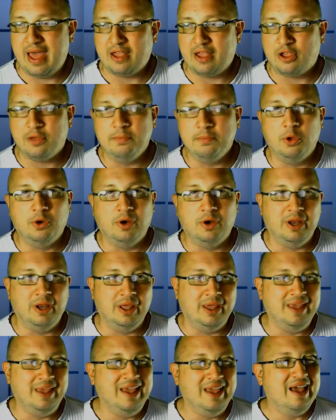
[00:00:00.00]

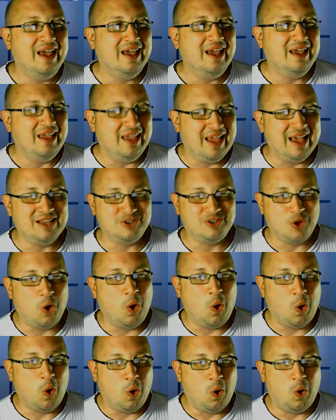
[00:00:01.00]
community as a
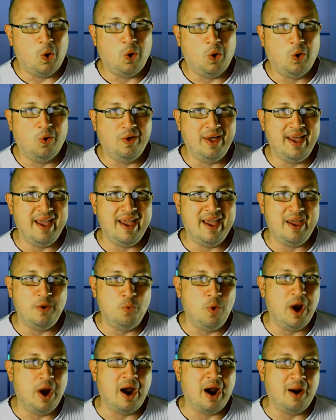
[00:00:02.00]
whole, and
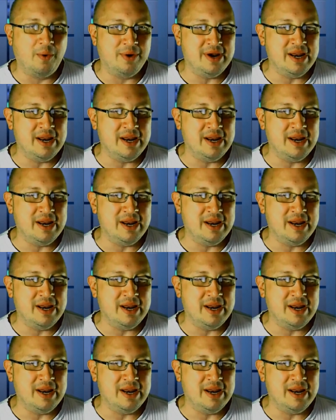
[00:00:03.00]
where I would need